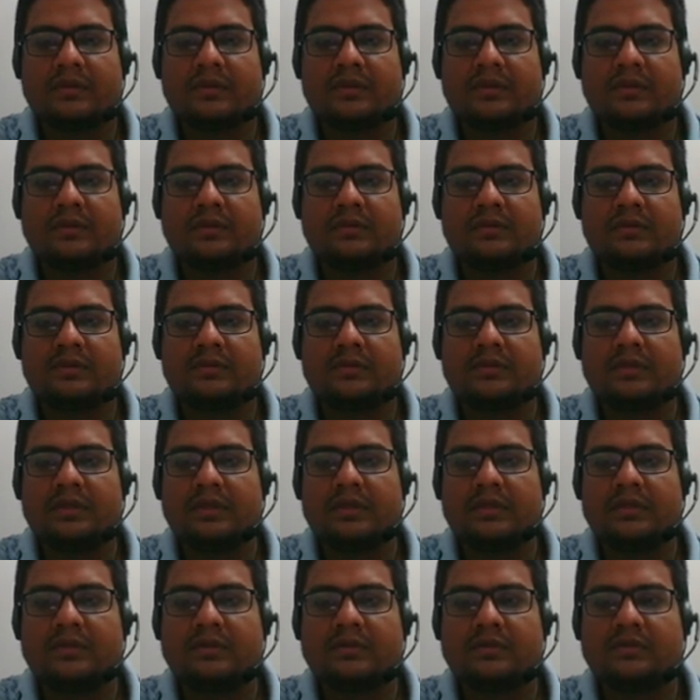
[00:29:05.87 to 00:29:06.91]
this is 3,
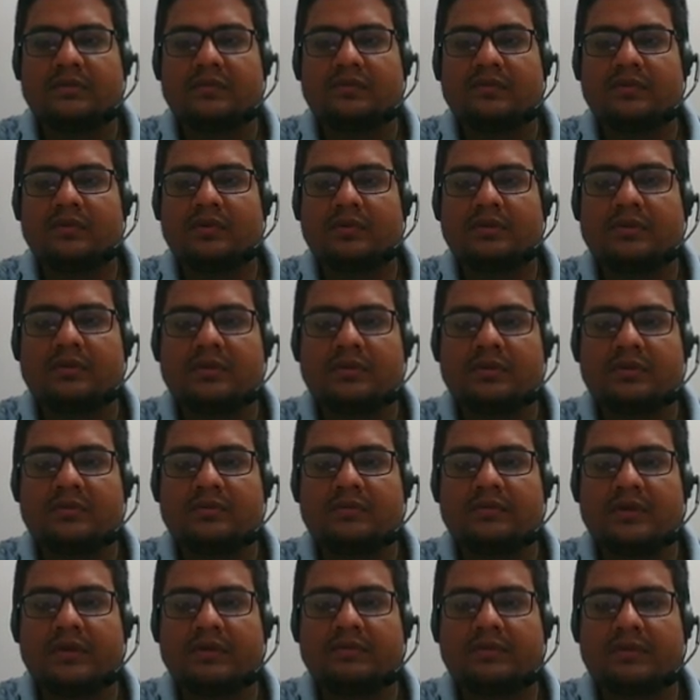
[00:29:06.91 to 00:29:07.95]
this is 4, this is
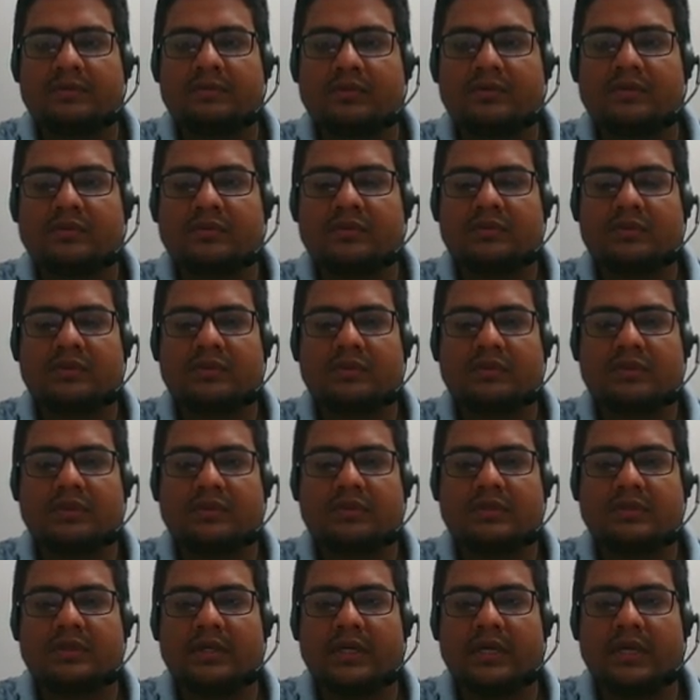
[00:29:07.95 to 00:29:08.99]
5, suppose. So this
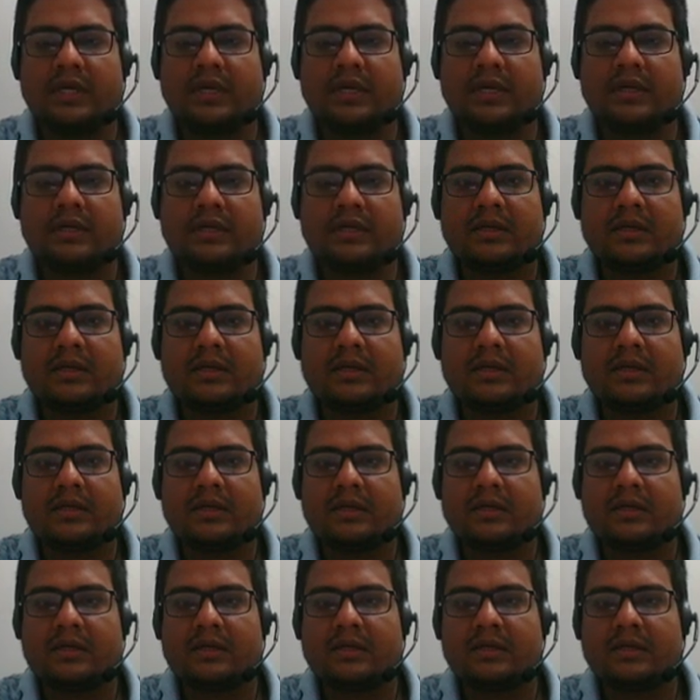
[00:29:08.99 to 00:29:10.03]
is A,
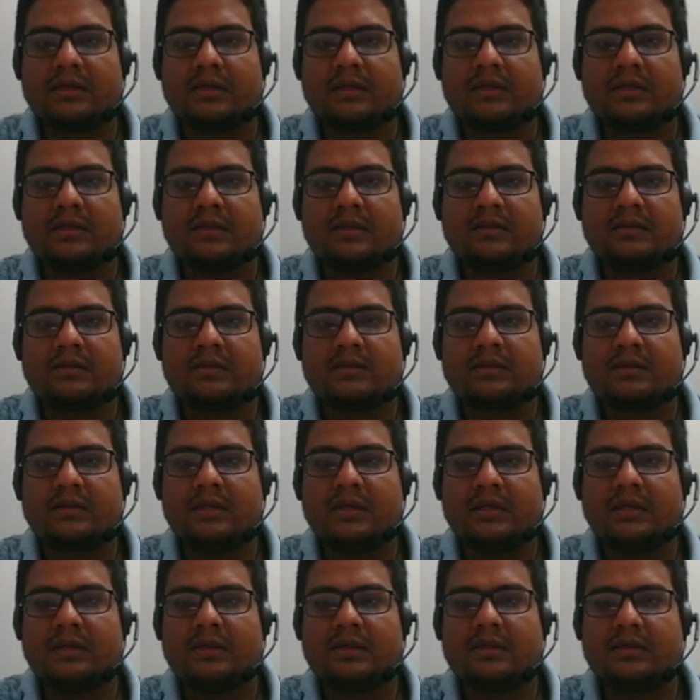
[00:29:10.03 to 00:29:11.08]
this is
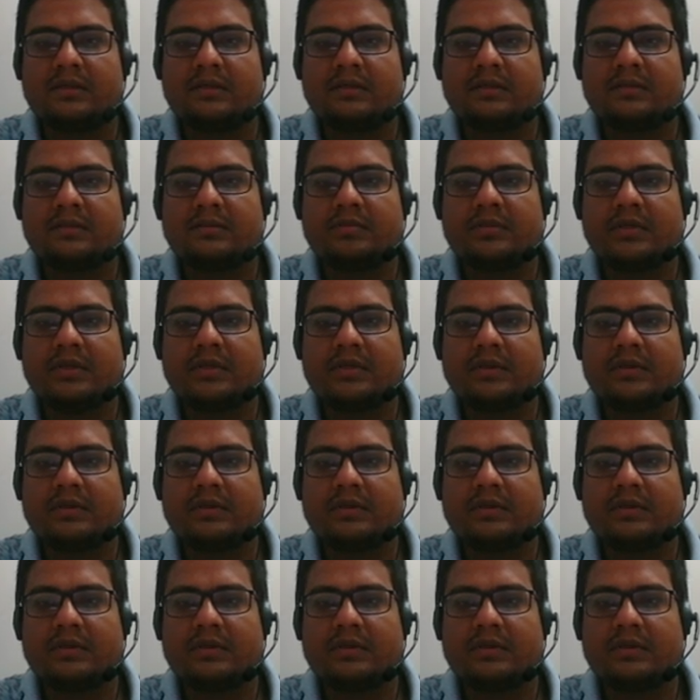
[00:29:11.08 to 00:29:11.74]
C, this is B.